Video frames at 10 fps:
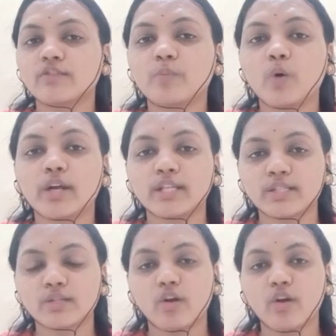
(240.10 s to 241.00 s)
points
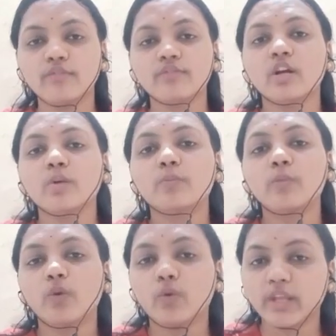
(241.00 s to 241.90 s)
of
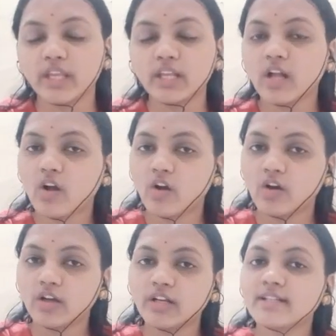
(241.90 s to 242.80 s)
plowing
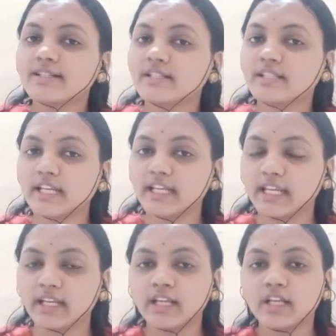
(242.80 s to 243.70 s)
or
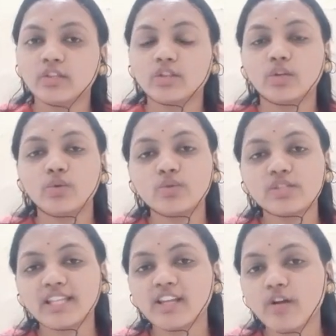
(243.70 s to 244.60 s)
tilling. The
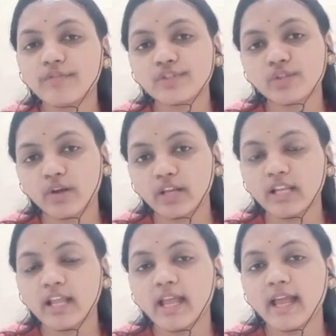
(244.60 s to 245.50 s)
loosening of soil
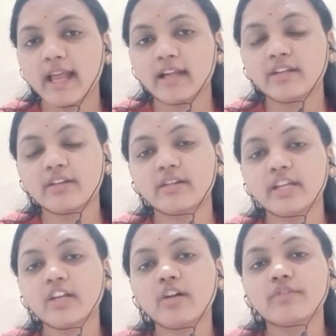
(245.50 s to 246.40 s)
and turning
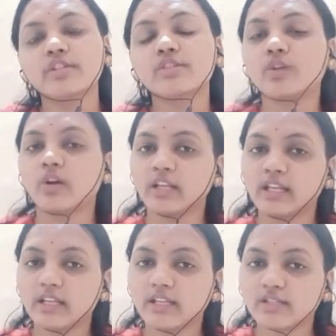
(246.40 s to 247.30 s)
of the soil
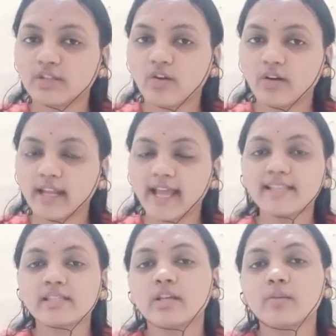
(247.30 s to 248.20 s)
is called as
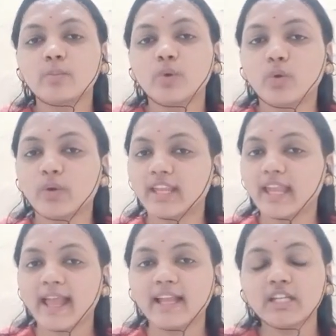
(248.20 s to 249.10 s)
plowing
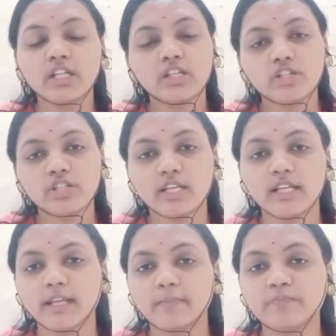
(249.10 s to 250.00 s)
and
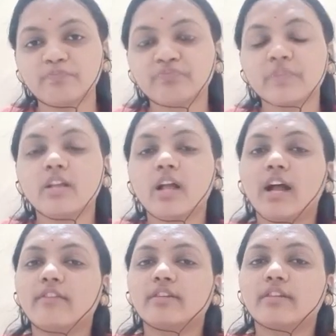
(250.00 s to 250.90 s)
tilling.
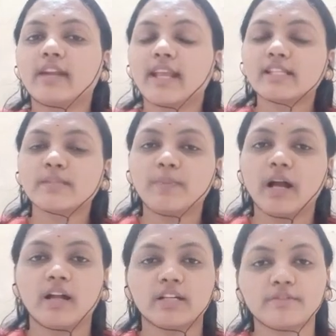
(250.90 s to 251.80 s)
Our next
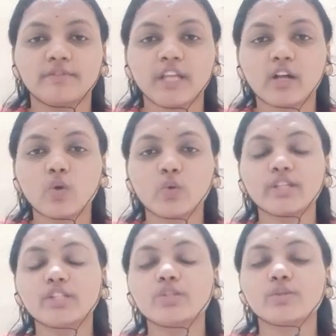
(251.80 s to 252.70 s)
part we are
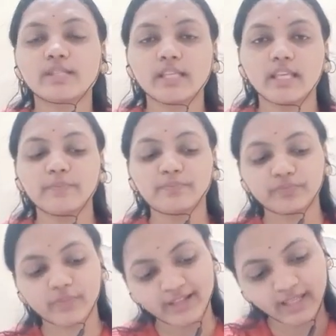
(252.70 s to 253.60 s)
going to see
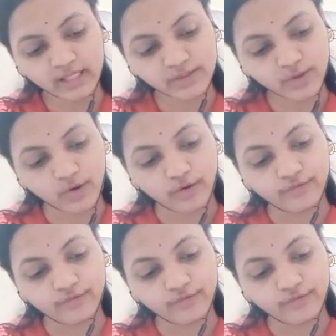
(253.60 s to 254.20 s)
is of